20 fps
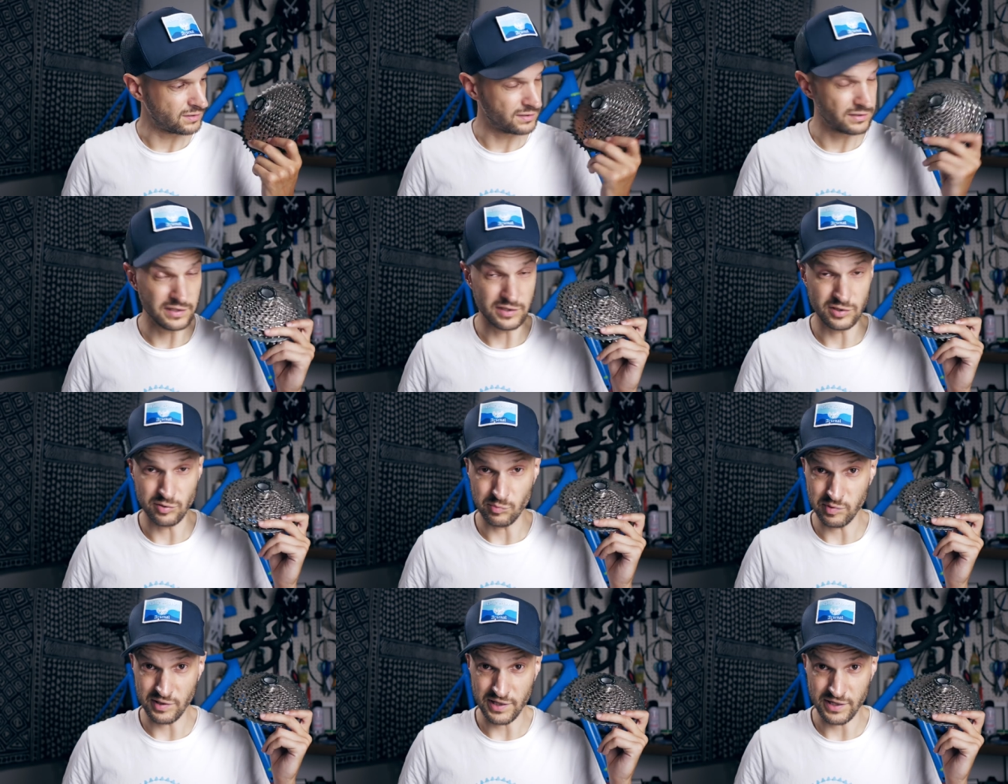
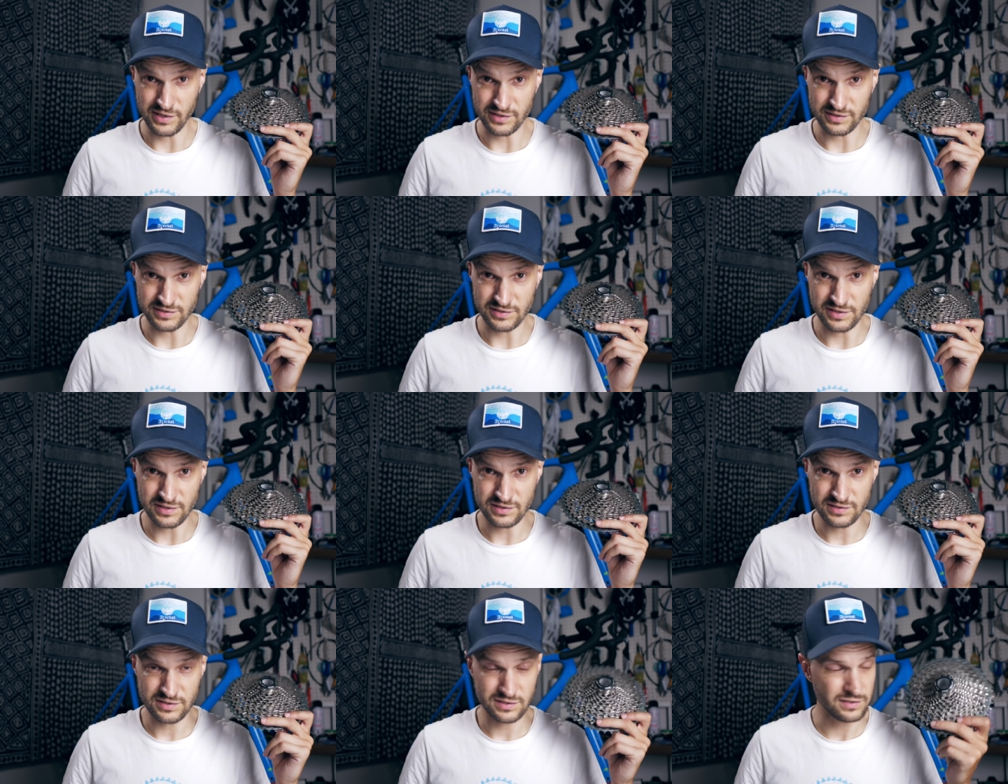dinner plate
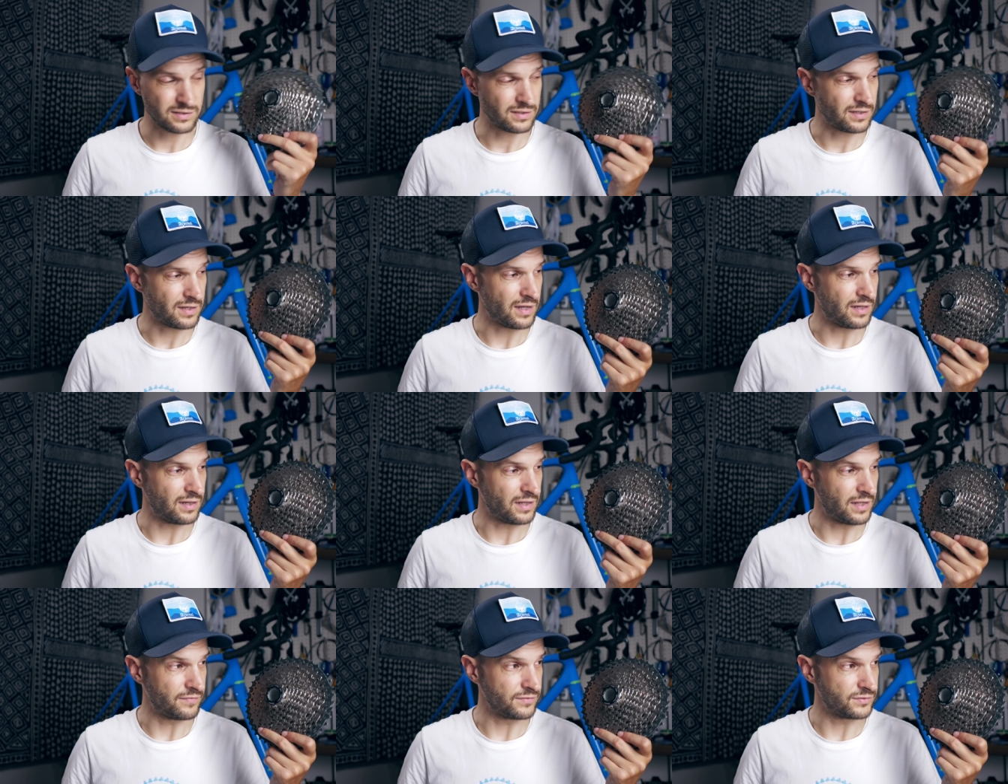cassette,
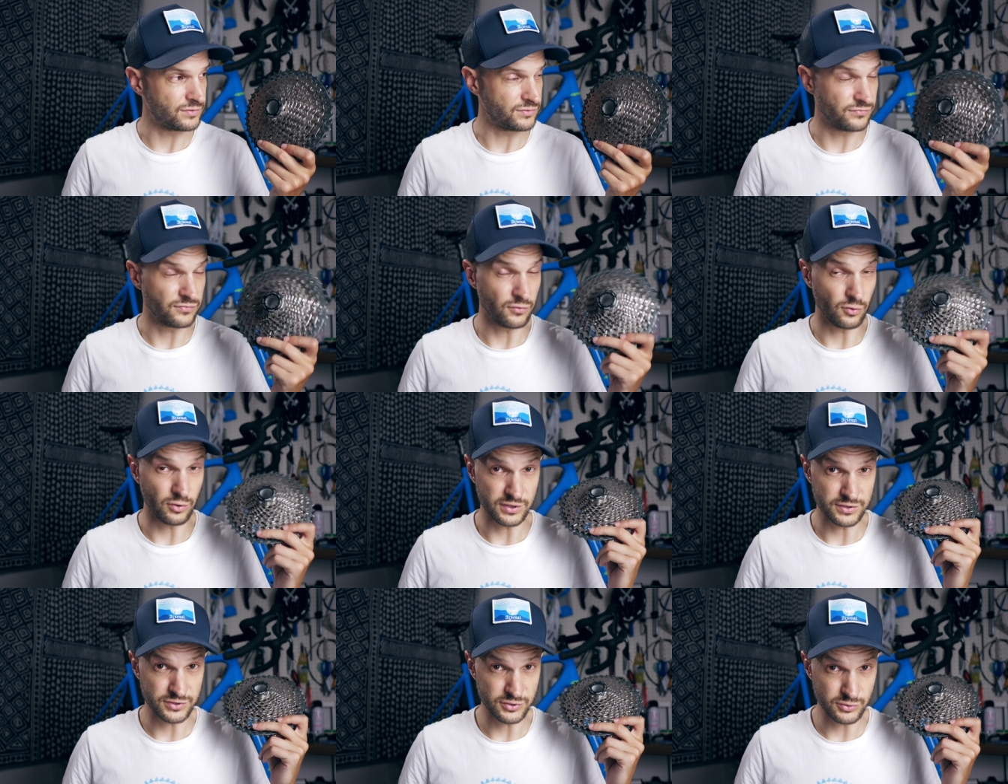11 to
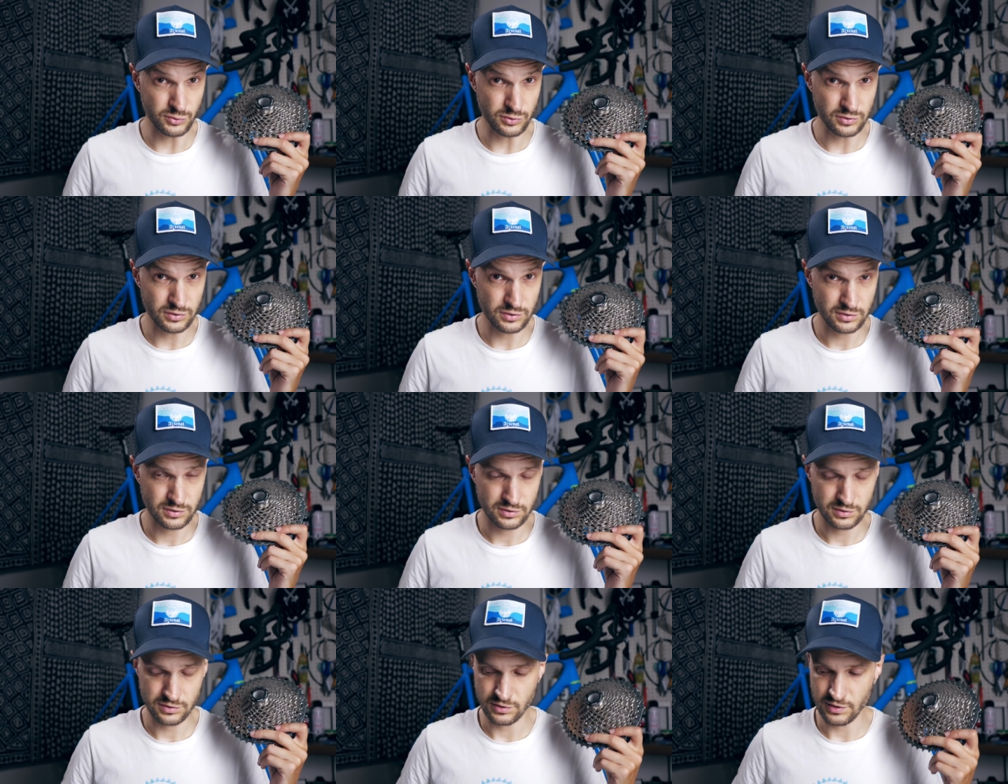42
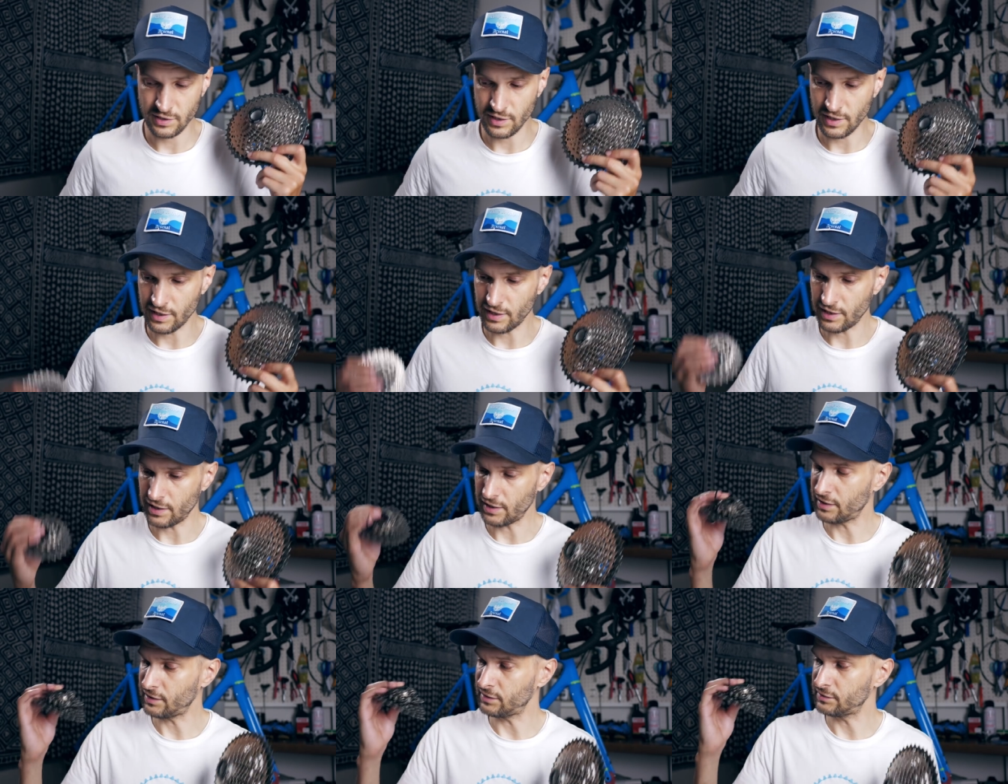
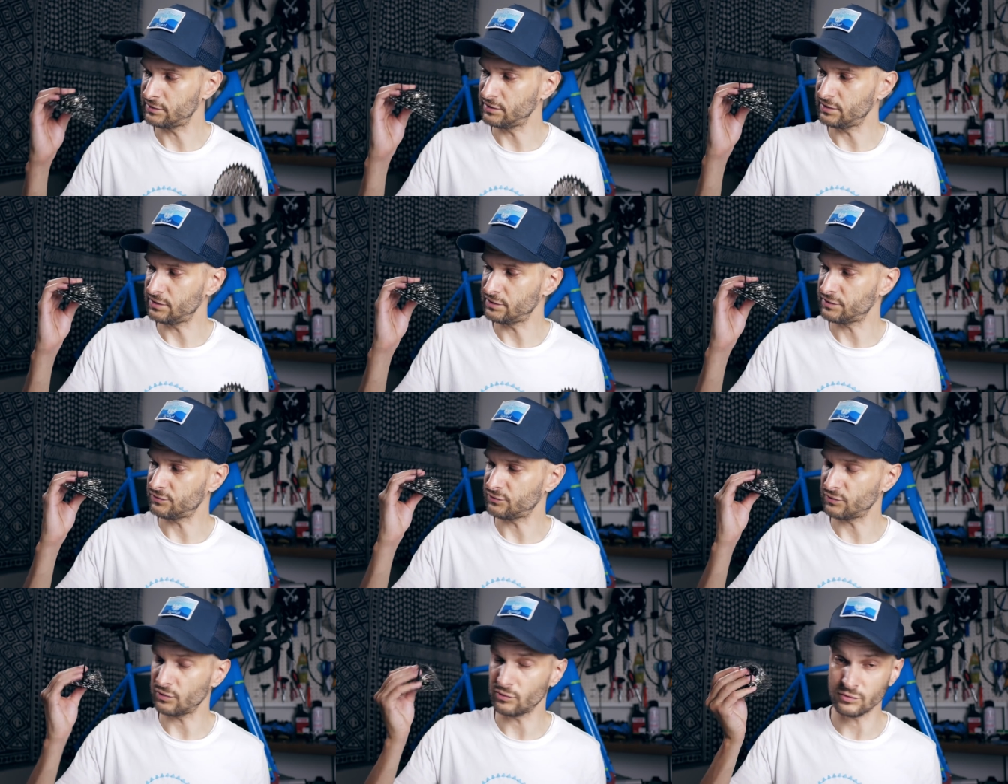and
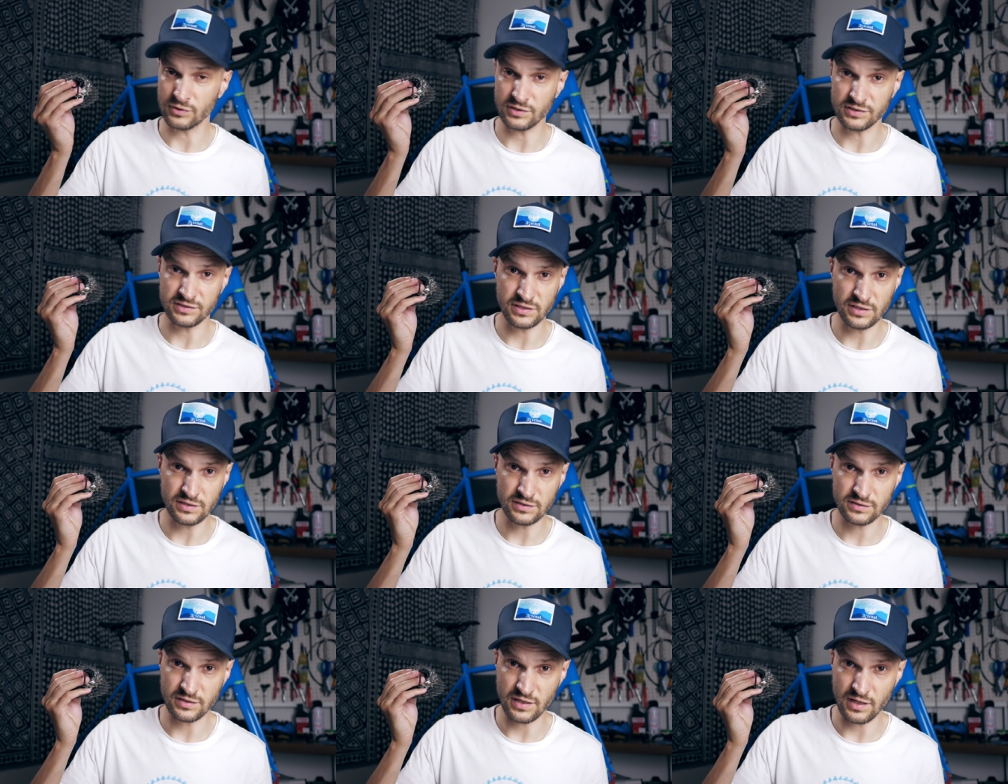this road
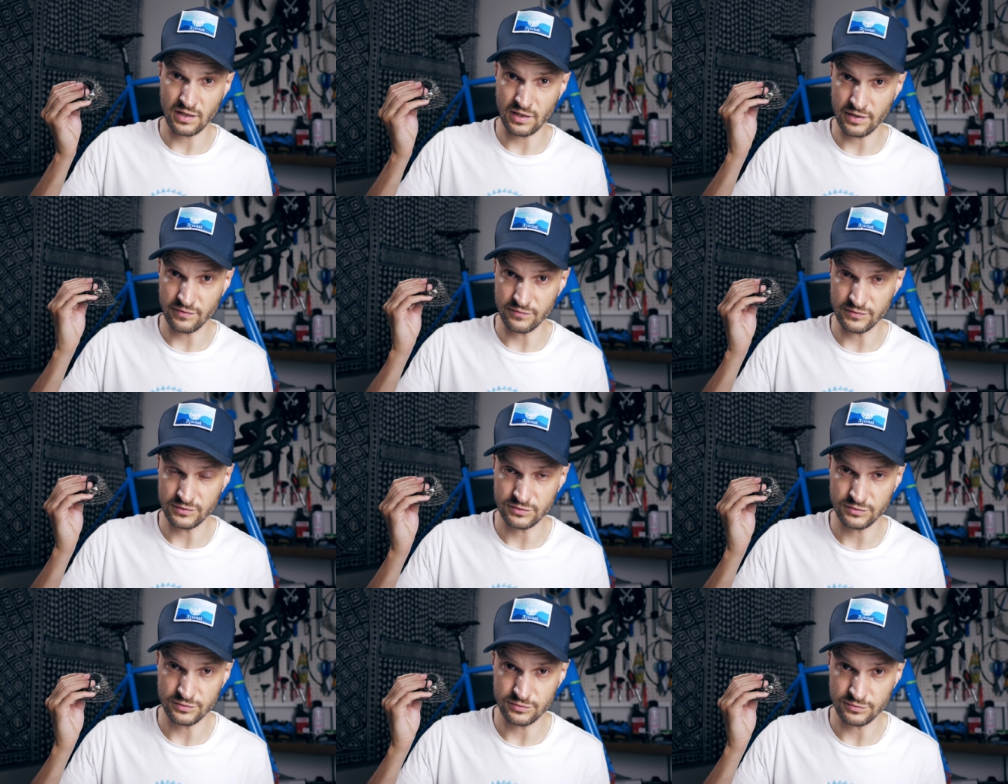cassette
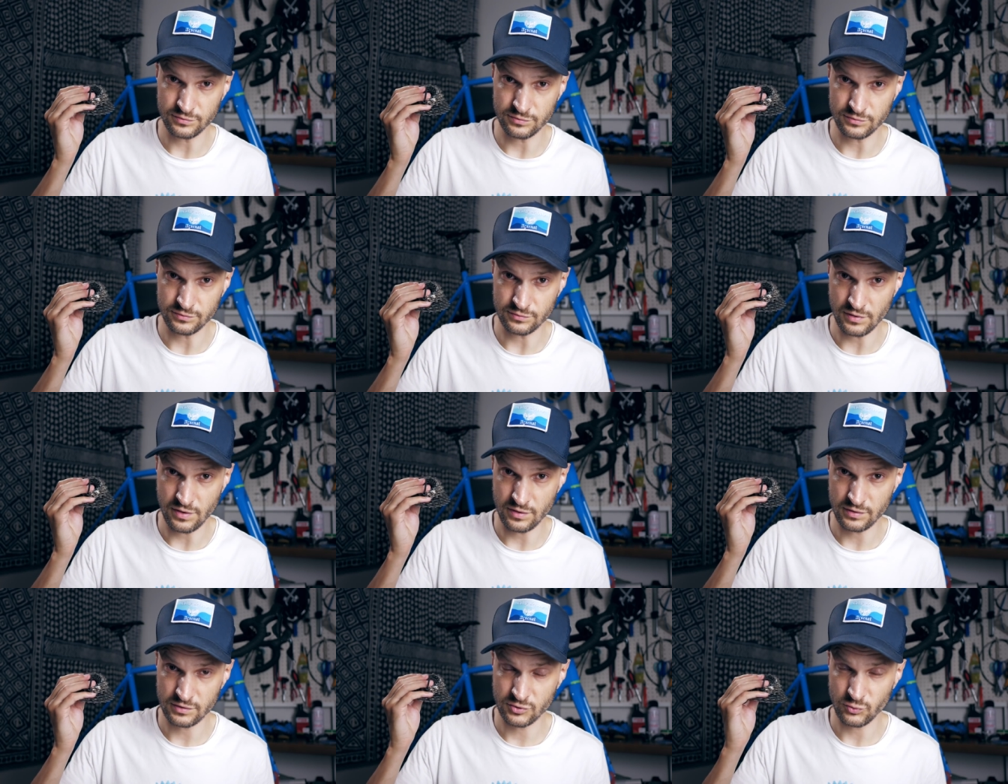11 to
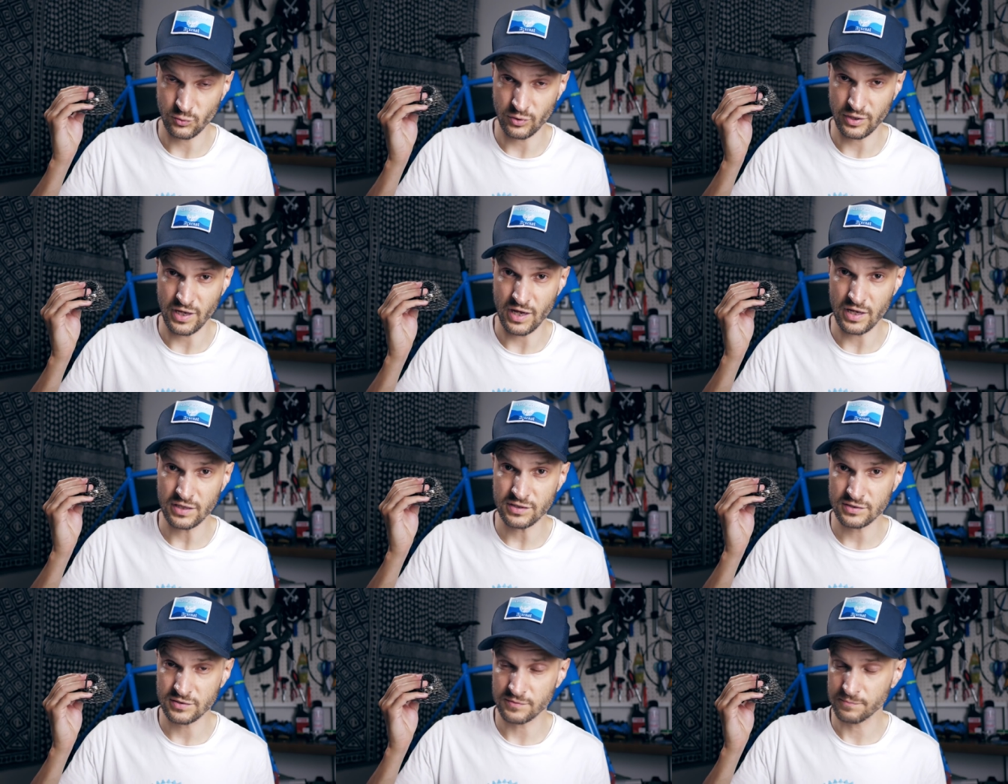
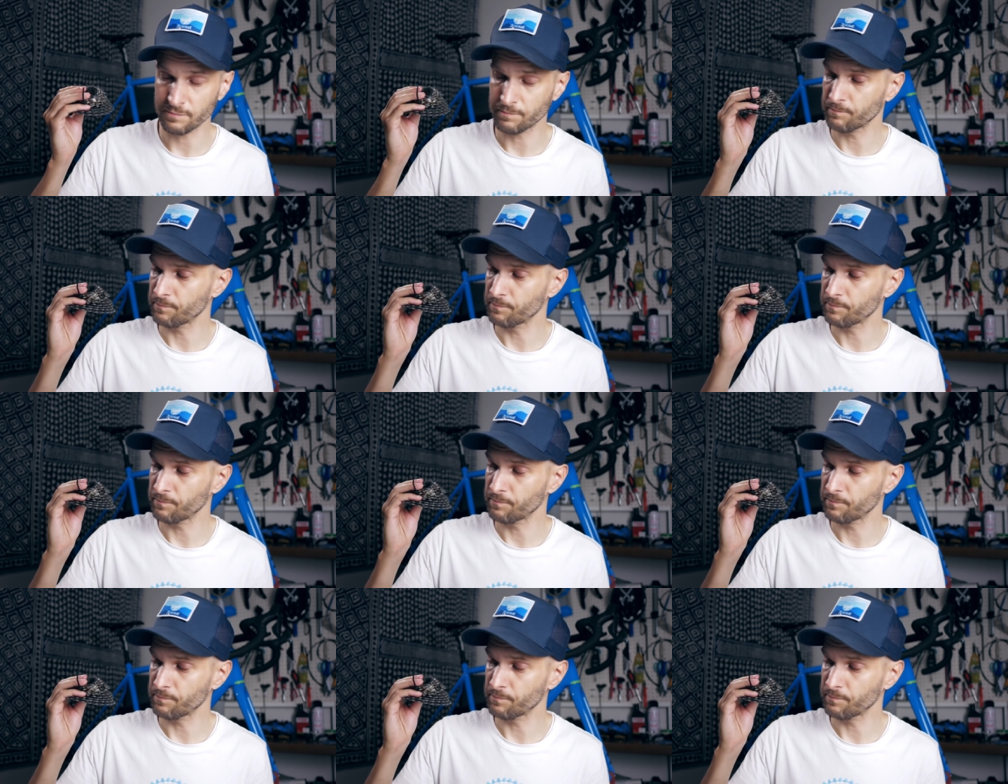28